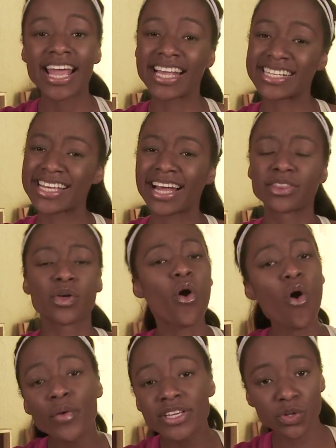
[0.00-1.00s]
is that the
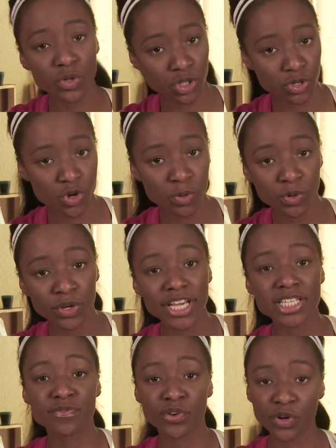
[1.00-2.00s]
Always Ultra Normal
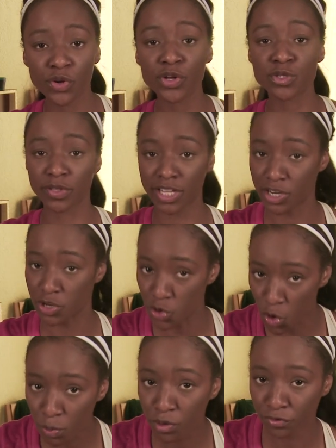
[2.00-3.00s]
is for girls with a
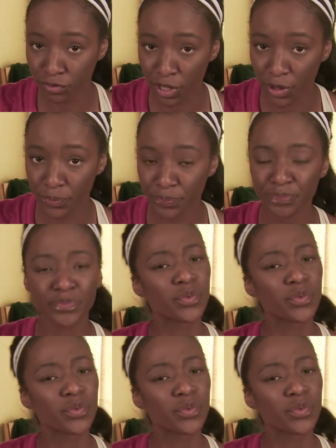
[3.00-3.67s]
normal flow,